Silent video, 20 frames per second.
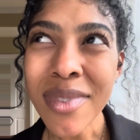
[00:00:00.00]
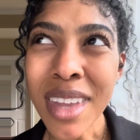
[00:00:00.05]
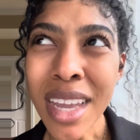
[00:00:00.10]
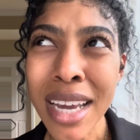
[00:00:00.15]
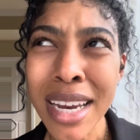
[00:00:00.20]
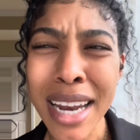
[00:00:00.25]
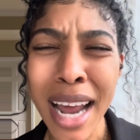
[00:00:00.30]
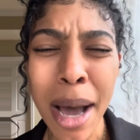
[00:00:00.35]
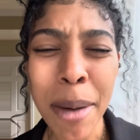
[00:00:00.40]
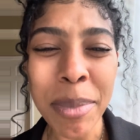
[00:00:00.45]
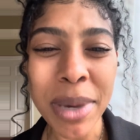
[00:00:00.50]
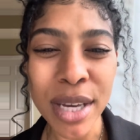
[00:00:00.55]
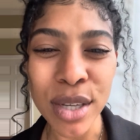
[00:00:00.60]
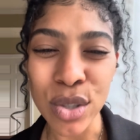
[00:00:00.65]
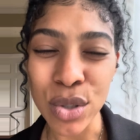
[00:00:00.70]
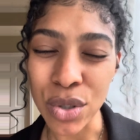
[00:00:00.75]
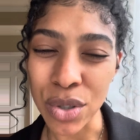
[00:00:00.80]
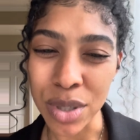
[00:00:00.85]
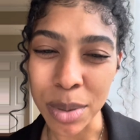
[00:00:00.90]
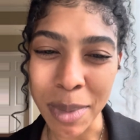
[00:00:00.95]
not being
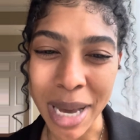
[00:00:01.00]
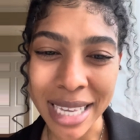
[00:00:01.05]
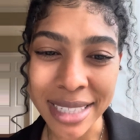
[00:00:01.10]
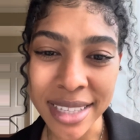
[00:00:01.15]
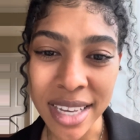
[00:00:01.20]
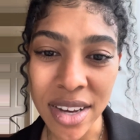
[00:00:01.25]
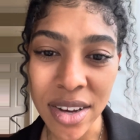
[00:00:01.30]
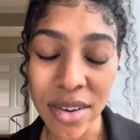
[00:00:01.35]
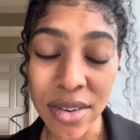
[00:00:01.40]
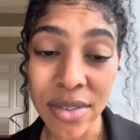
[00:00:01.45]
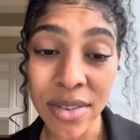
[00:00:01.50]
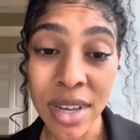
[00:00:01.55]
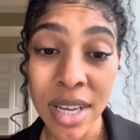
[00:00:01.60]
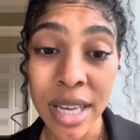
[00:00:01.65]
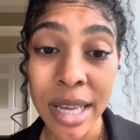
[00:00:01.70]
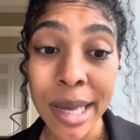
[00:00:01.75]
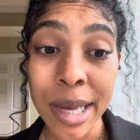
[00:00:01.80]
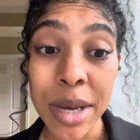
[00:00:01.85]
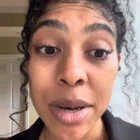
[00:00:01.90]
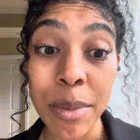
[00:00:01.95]
true to myself.
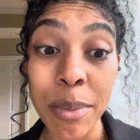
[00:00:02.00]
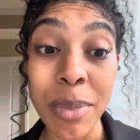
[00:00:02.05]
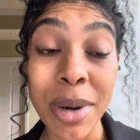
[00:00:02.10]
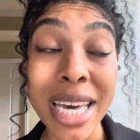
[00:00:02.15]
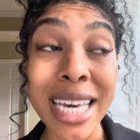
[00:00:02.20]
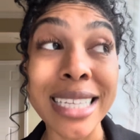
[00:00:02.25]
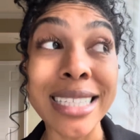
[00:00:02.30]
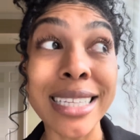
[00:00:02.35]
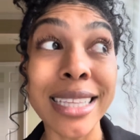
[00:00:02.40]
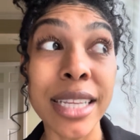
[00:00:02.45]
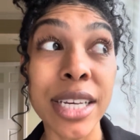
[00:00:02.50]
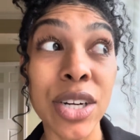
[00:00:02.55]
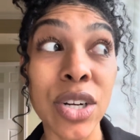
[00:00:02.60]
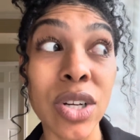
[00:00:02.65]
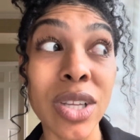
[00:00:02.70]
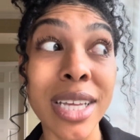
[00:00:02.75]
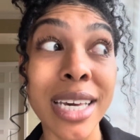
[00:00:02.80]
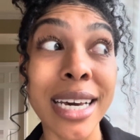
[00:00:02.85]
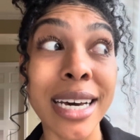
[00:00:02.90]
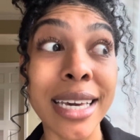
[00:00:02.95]
But it's
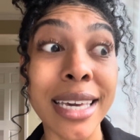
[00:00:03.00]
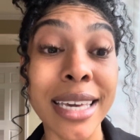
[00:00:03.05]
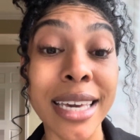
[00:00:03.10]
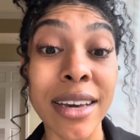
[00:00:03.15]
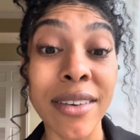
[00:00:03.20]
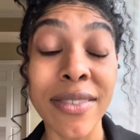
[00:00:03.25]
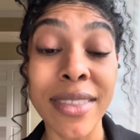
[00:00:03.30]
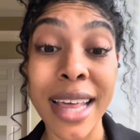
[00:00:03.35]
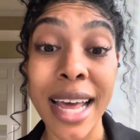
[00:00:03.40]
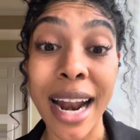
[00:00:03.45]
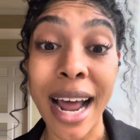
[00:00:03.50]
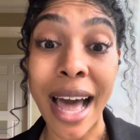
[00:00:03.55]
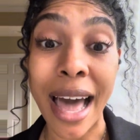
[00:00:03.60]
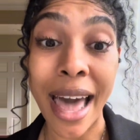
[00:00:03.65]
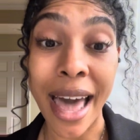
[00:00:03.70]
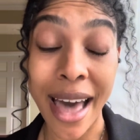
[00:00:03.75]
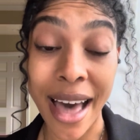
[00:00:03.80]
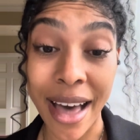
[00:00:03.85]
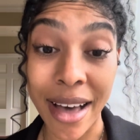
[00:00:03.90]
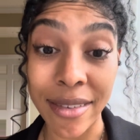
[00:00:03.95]
literally a gift that I
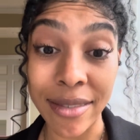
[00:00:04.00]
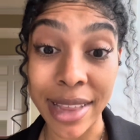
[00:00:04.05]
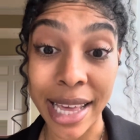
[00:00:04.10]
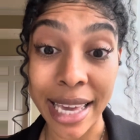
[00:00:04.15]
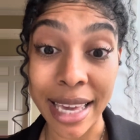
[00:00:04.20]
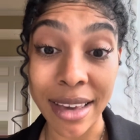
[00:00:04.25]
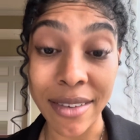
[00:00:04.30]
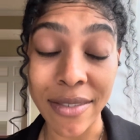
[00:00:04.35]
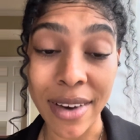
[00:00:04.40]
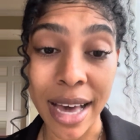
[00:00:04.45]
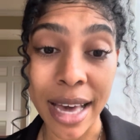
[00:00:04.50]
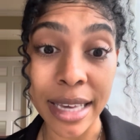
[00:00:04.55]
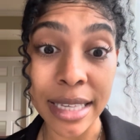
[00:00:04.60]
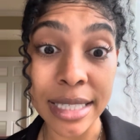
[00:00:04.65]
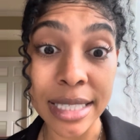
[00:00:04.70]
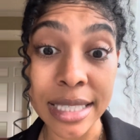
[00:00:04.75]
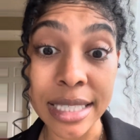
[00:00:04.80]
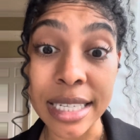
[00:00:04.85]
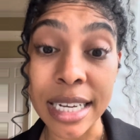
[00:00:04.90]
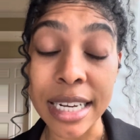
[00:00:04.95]
have. Like if I
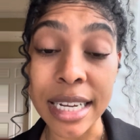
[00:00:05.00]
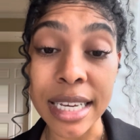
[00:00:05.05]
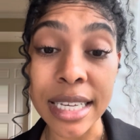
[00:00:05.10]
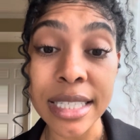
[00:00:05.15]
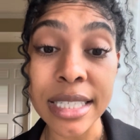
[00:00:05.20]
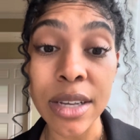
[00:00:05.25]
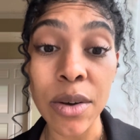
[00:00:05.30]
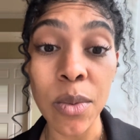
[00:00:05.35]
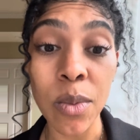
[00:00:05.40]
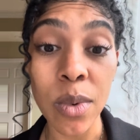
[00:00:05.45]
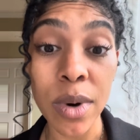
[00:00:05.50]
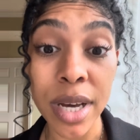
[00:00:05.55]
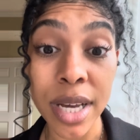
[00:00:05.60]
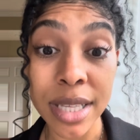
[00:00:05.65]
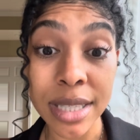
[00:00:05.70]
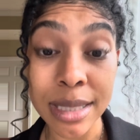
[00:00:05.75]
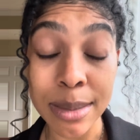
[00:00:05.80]
study someone's